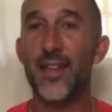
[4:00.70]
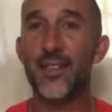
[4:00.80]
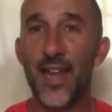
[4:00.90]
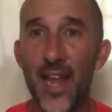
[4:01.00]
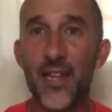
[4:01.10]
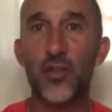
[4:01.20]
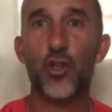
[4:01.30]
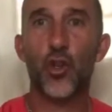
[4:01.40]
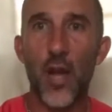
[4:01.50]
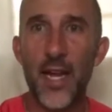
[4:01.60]
It takes
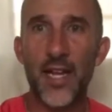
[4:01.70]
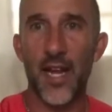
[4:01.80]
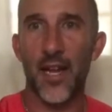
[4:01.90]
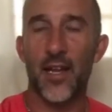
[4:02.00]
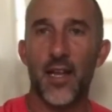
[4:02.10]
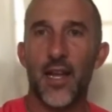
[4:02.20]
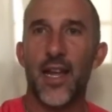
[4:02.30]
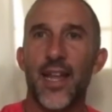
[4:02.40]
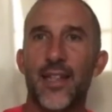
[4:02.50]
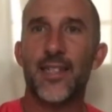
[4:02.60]
training.
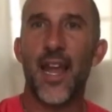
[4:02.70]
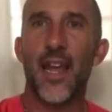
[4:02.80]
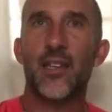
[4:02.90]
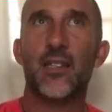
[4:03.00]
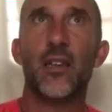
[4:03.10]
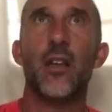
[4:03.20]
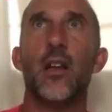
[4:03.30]
It takes